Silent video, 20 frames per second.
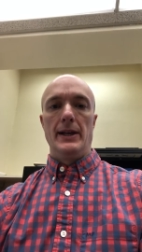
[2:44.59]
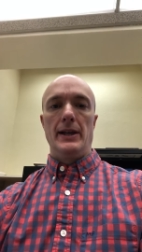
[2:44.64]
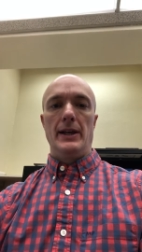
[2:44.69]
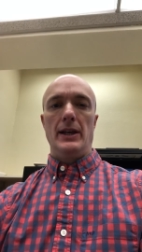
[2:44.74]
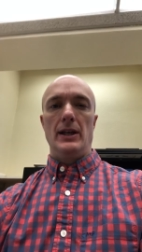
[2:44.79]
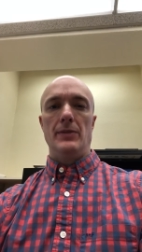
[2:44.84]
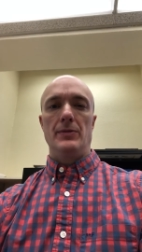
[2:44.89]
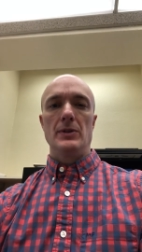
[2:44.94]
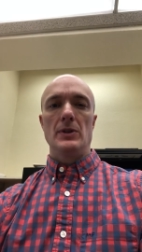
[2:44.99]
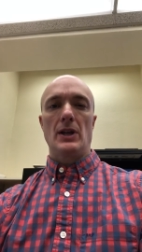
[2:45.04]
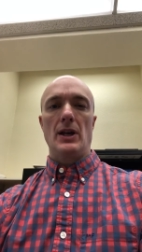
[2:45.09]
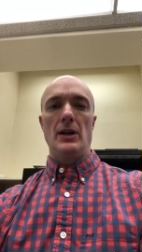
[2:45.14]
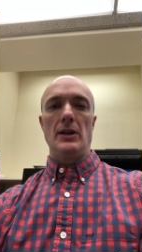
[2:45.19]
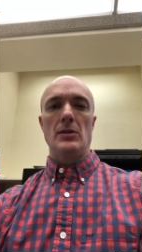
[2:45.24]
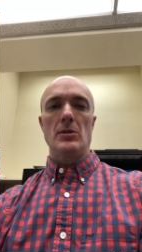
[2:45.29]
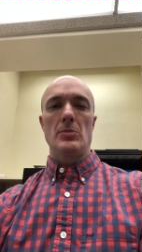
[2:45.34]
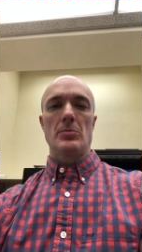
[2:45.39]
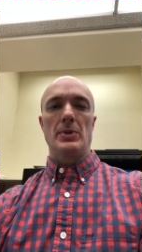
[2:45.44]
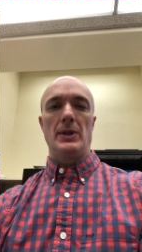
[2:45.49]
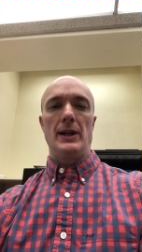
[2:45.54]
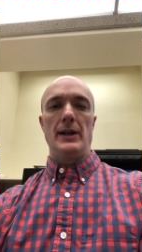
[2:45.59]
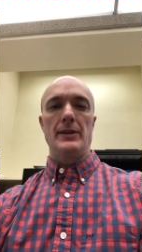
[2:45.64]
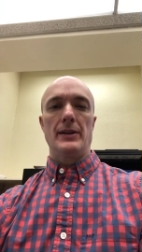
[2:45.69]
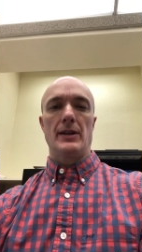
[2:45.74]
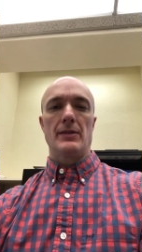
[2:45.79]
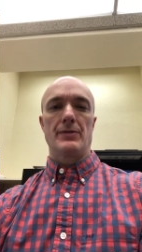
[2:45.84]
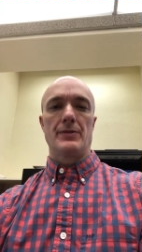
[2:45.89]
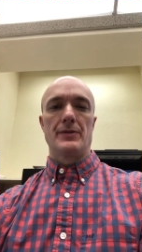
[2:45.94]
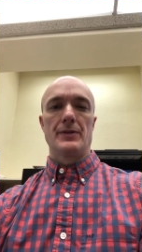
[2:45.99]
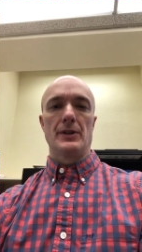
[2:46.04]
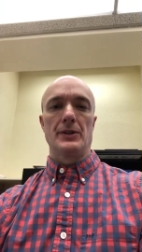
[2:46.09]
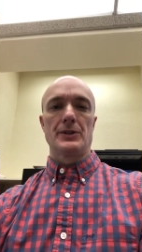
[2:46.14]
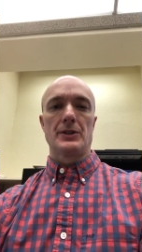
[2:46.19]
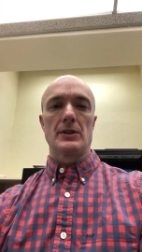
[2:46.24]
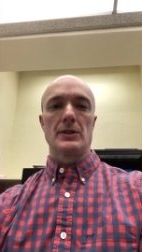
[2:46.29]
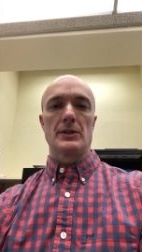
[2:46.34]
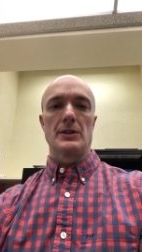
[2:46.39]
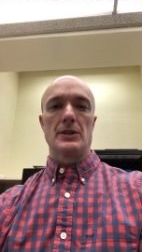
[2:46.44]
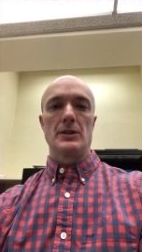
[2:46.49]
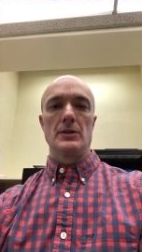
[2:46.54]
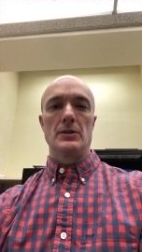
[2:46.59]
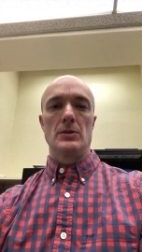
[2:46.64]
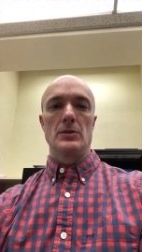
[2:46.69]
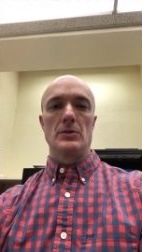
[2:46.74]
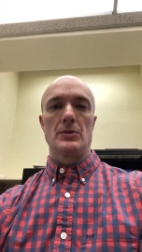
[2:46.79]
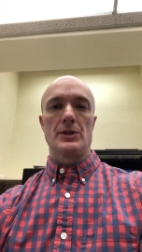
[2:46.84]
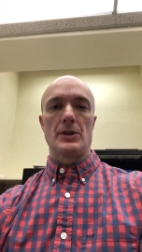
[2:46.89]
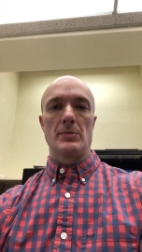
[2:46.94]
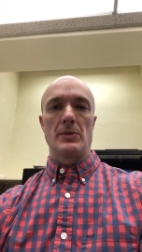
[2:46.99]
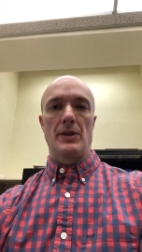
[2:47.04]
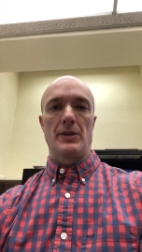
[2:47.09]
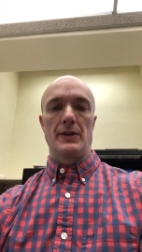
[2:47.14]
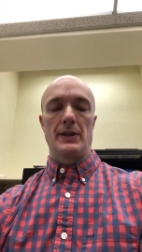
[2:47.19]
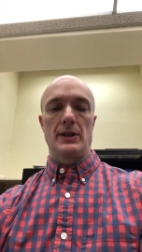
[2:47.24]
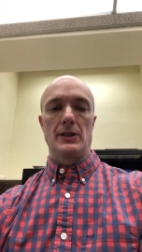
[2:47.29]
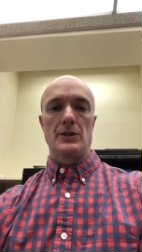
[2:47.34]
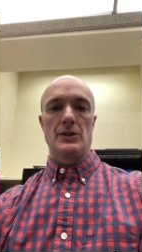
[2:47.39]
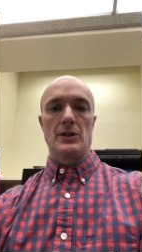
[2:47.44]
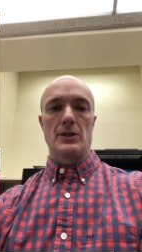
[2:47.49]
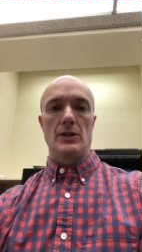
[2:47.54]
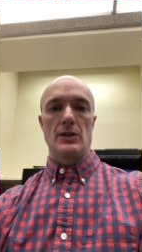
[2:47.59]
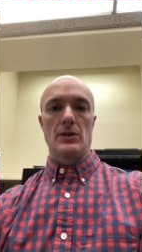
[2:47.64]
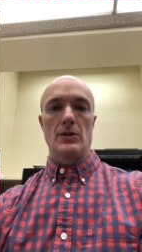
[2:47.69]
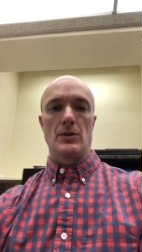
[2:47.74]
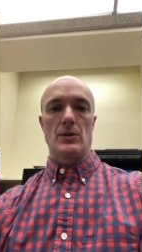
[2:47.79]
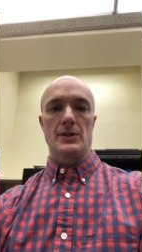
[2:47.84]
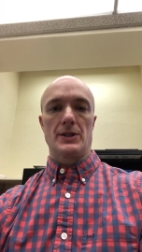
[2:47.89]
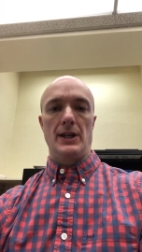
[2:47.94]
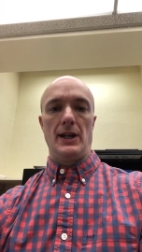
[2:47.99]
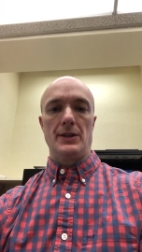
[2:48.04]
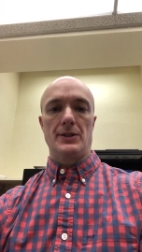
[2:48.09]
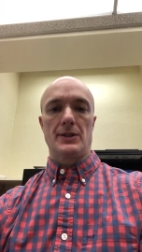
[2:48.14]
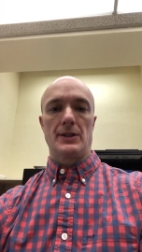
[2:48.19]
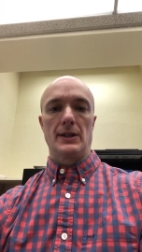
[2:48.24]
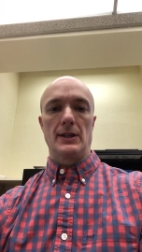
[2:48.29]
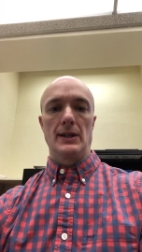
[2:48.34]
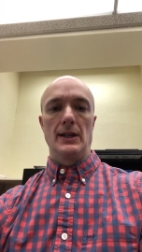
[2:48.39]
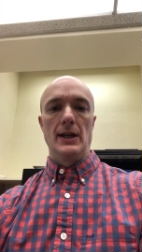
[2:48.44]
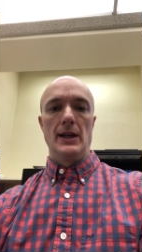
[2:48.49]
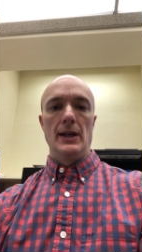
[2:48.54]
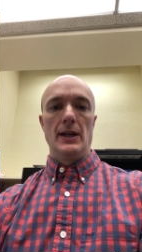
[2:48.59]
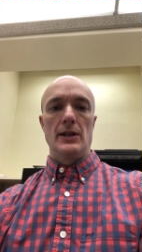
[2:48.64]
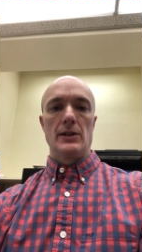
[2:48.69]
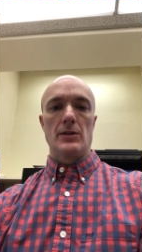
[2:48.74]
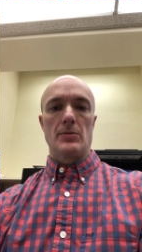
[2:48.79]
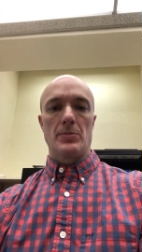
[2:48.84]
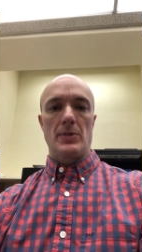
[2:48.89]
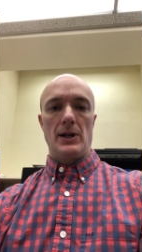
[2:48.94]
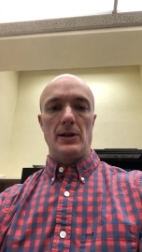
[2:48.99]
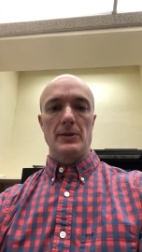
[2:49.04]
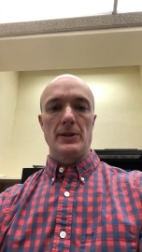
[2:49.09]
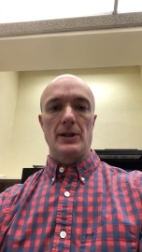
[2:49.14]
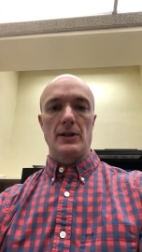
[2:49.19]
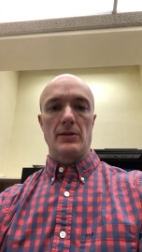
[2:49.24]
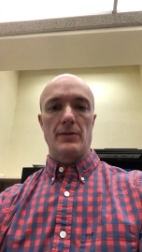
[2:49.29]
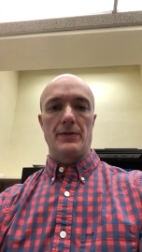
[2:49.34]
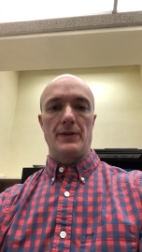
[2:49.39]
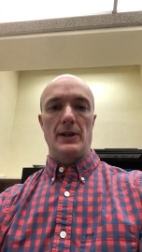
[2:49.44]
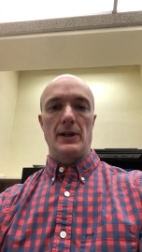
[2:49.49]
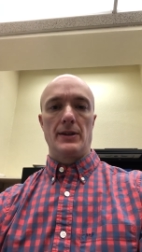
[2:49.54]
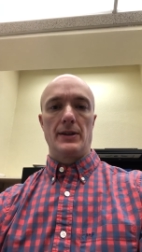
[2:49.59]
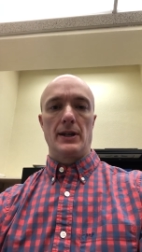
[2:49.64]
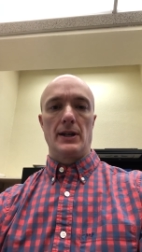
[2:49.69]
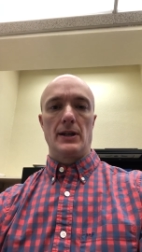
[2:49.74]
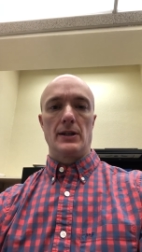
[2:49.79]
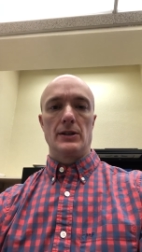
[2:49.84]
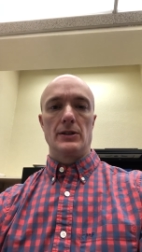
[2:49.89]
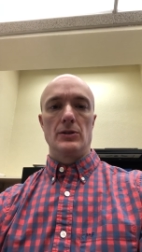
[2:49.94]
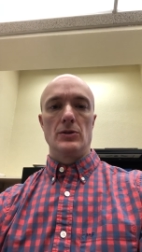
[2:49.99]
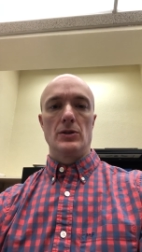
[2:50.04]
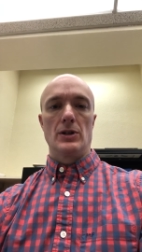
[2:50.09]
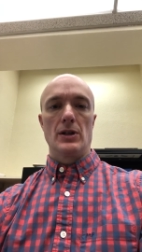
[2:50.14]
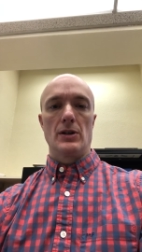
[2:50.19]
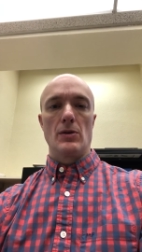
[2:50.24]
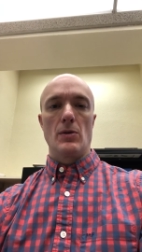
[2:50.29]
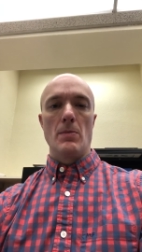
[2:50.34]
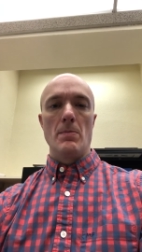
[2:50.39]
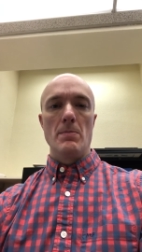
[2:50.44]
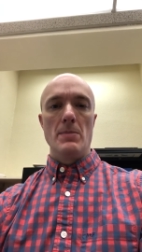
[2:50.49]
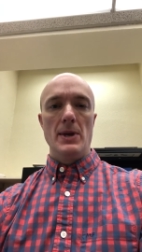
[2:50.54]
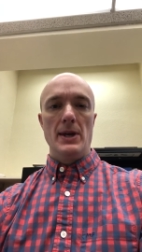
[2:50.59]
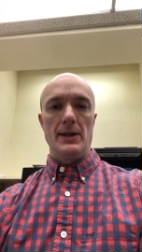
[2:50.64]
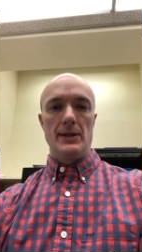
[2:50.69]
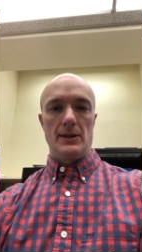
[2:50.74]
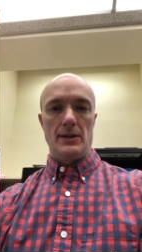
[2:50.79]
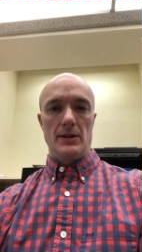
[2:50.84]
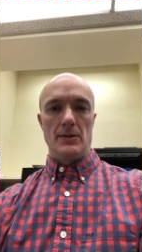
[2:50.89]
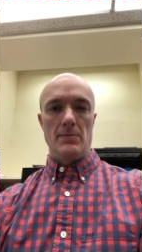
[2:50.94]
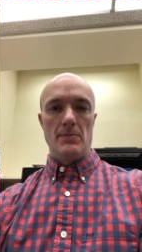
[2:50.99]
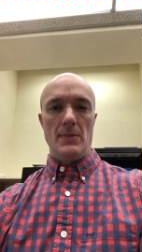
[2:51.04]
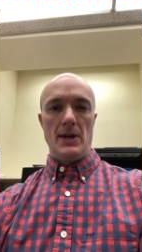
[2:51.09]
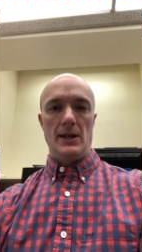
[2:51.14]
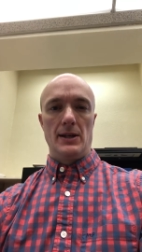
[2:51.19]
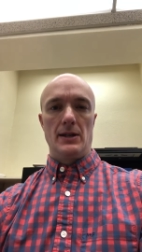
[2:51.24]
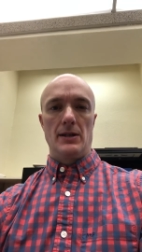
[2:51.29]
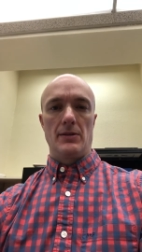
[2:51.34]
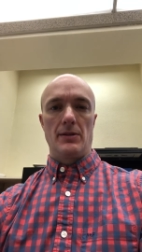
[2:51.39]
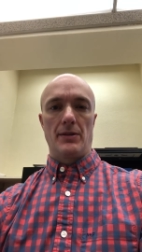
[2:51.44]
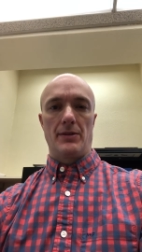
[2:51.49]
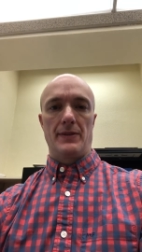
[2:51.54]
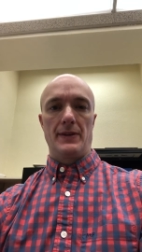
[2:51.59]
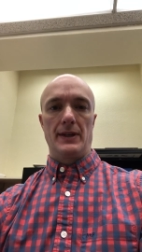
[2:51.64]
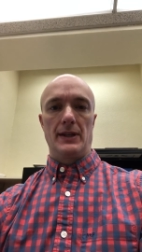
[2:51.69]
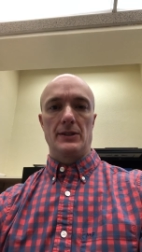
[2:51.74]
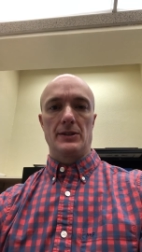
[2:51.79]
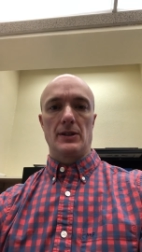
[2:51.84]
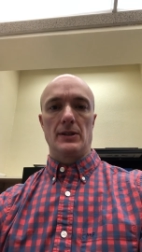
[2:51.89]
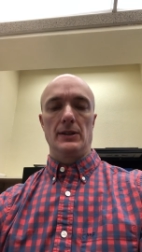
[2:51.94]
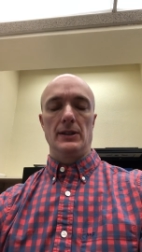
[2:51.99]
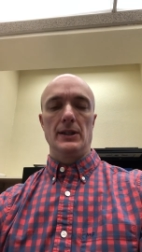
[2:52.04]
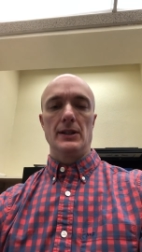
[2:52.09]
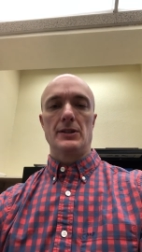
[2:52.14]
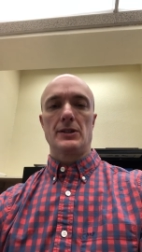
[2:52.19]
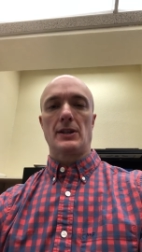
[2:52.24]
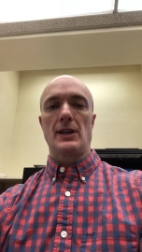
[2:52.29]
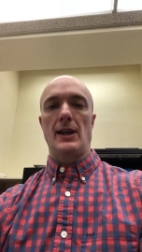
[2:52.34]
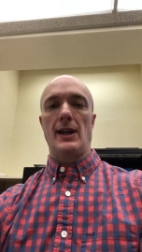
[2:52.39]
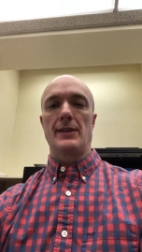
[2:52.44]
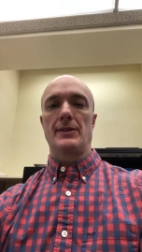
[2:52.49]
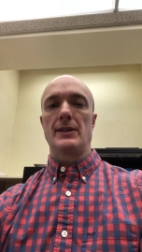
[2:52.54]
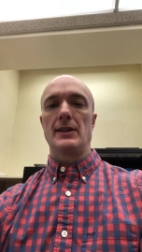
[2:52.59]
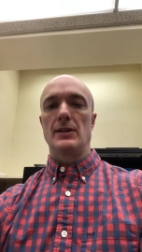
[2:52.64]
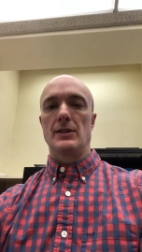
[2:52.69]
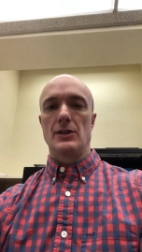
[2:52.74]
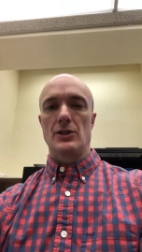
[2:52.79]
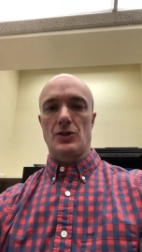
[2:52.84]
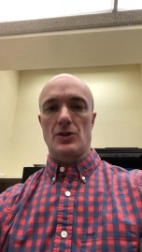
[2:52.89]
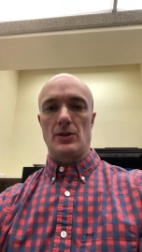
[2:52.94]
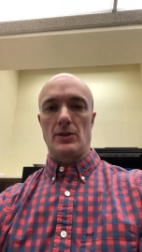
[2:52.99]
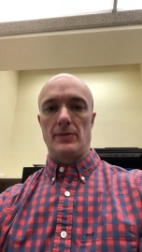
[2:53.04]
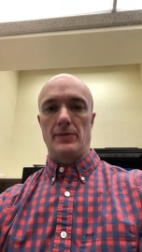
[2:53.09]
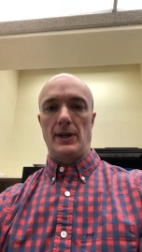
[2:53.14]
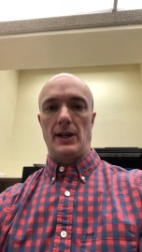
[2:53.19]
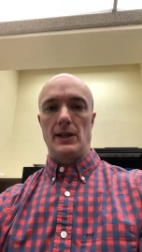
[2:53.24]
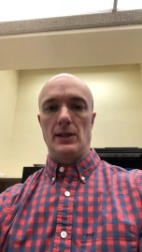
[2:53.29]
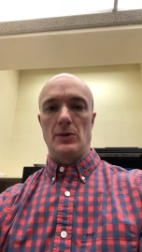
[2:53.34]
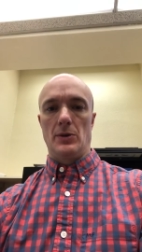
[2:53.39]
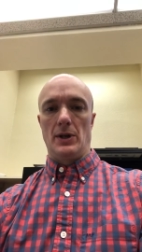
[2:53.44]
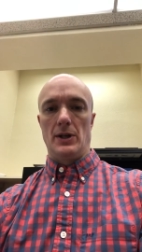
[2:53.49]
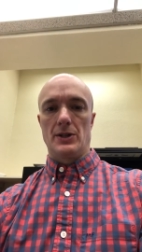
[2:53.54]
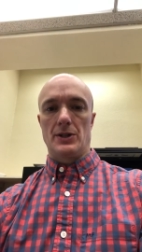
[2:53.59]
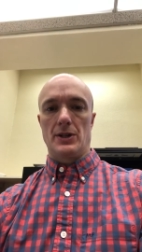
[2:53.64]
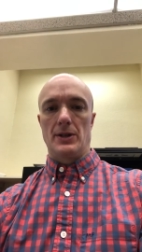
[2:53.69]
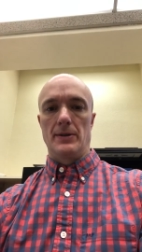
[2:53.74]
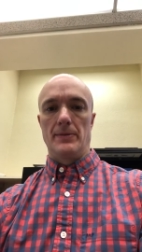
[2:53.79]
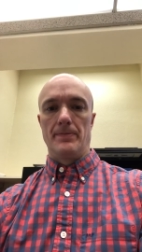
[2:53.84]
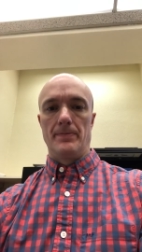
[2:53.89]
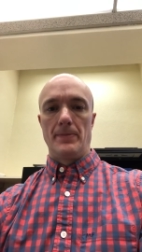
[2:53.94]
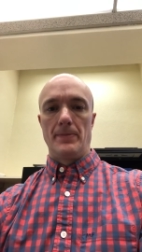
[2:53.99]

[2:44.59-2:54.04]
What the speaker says: And if you kind of apply that filter to some of the things you're testing, you're probably going to find that you can omit many of the things, at least at the initial evaluation.